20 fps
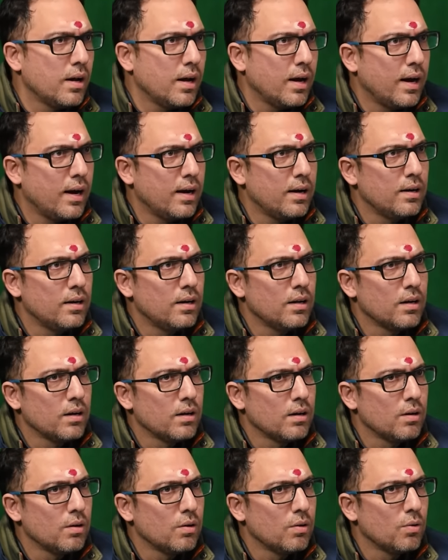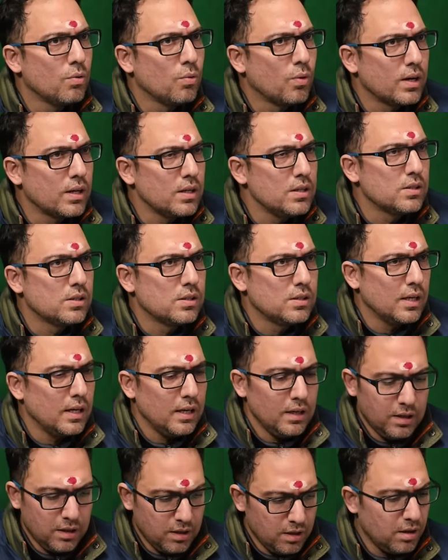And what he's
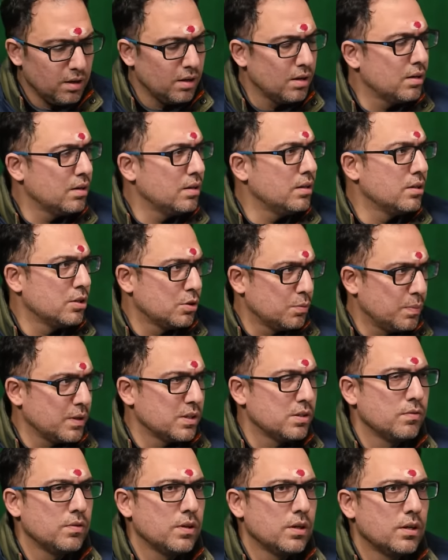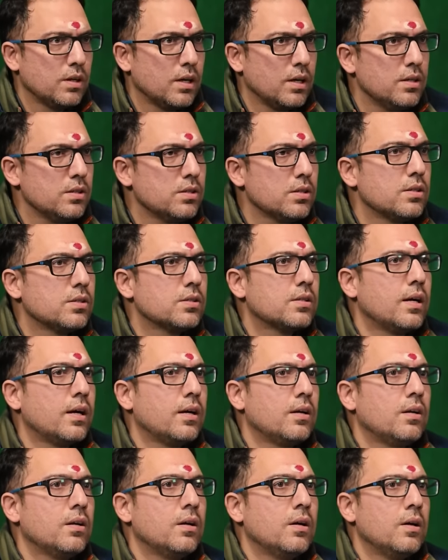saying here in this specific case is
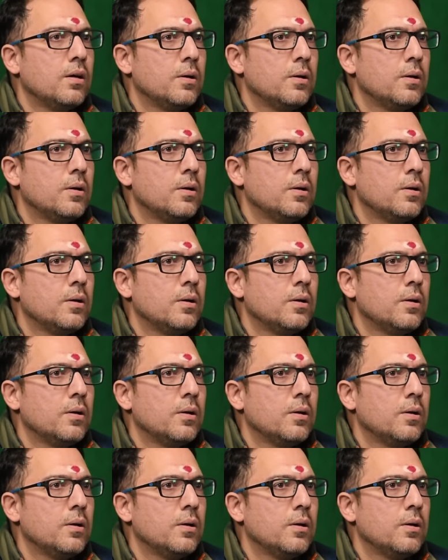that